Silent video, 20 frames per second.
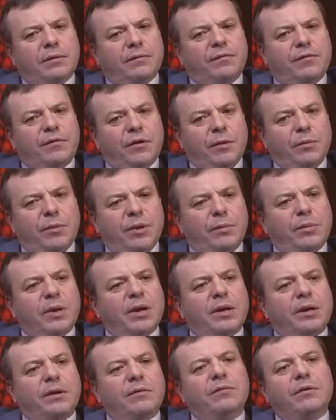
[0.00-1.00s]
firmly
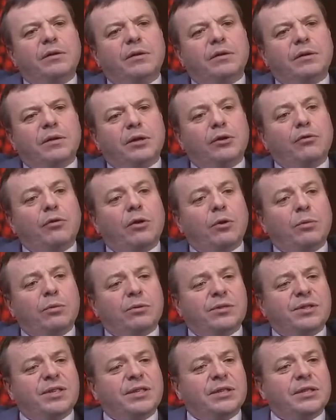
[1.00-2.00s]
believe that the euro
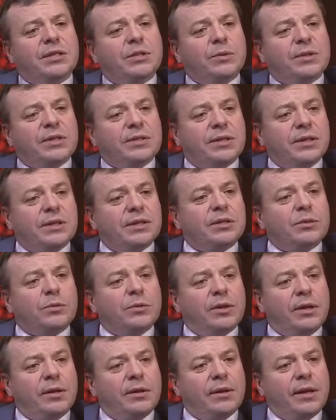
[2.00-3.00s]
will cease to exist
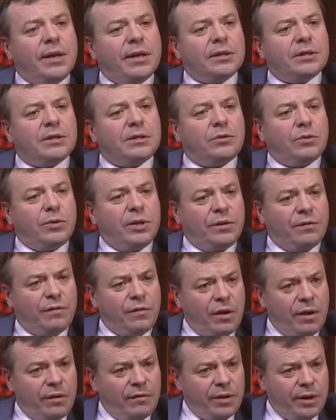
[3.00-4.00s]
within the next 3 to
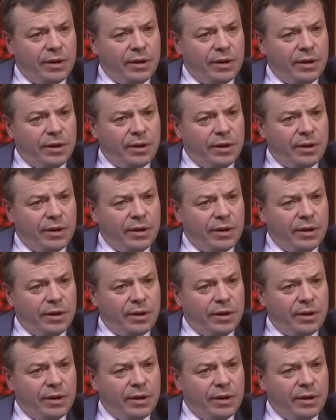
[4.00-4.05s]
5